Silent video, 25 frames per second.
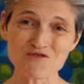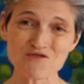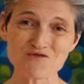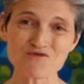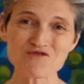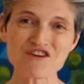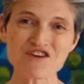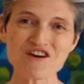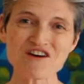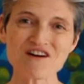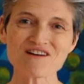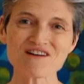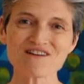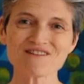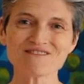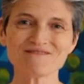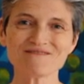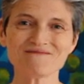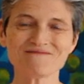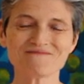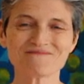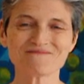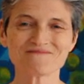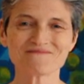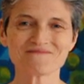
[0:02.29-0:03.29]
New
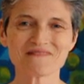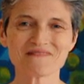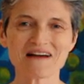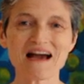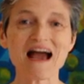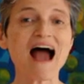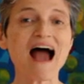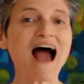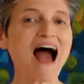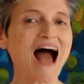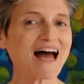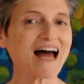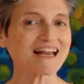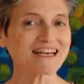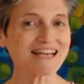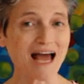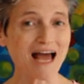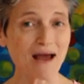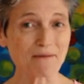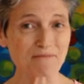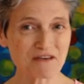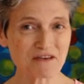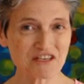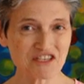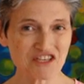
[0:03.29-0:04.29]
Year and
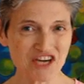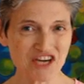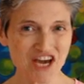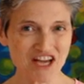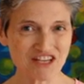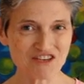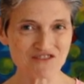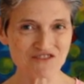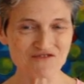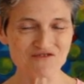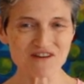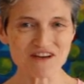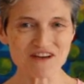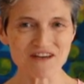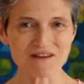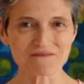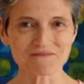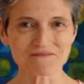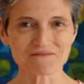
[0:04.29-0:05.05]
Happy January.